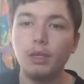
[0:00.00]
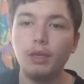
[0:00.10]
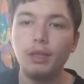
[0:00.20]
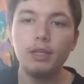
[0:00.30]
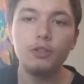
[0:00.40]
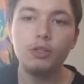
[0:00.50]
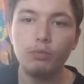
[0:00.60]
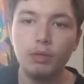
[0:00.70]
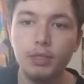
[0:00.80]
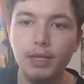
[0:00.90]
And that's just
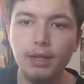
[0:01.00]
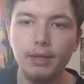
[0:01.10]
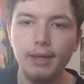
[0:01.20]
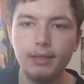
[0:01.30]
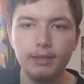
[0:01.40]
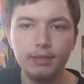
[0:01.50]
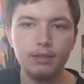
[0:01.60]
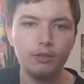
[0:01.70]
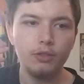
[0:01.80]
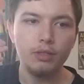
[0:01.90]
what I'm saying, guys, is
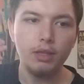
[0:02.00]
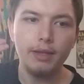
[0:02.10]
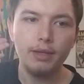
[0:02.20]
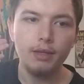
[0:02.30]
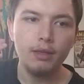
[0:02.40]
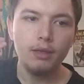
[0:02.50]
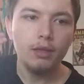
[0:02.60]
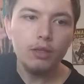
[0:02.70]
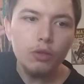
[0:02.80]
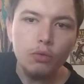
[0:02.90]
it's just like
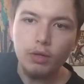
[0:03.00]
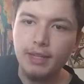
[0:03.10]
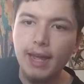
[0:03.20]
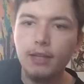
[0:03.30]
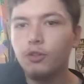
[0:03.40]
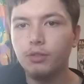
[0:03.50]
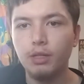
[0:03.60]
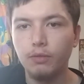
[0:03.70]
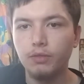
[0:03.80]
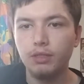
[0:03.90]
you attach
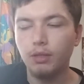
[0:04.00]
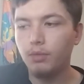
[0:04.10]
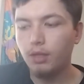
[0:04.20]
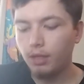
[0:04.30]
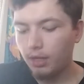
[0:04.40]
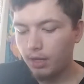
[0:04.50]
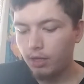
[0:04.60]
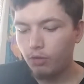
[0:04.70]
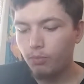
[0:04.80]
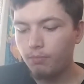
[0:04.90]
yourself to something
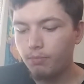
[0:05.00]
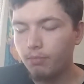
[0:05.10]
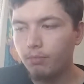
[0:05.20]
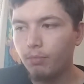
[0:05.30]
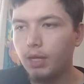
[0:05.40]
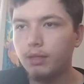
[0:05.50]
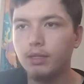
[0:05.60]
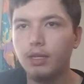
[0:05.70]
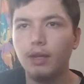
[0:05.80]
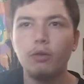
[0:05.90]
and you begin to
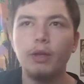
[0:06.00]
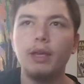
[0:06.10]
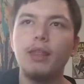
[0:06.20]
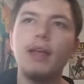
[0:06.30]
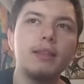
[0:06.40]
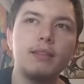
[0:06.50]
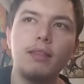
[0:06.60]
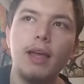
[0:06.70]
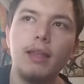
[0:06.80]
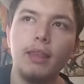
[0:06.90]
say, okay, that is a
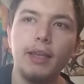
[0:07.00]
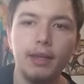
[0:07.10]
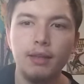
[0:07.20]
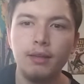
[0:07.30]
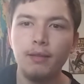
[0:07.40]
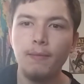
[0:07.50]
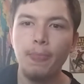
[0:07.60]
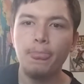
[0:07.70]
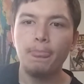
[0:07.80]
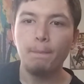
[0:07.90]
lot like
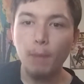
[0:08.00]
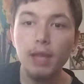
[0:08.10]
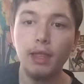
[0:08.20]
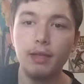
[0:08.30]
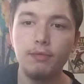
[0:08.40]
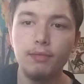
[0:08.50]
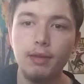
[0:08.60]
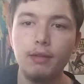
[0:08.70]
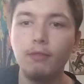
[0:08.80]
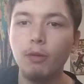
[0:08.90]
my life.
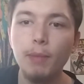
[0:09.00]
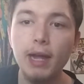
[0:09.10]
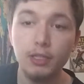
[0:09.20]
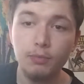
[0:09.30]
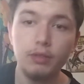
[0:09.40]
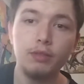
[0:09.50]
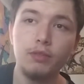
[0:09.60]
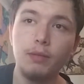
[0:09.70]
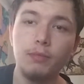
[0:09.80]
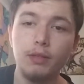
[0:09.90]
And it reminds me of
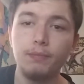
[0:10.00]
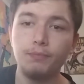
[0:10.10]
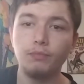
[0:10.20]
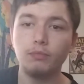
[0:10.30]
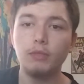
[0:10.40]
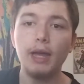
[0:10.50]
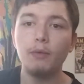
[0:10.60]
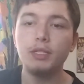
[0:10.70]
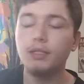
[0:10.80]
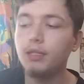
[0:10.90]
something that I
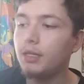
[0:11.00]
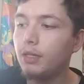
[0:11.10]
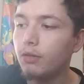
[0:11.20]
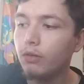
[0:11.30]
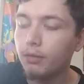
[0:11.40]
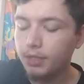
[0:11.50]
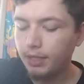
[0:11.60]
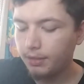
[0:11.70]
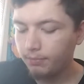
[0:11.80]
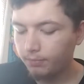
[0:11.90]
would see, you know what I'm saying?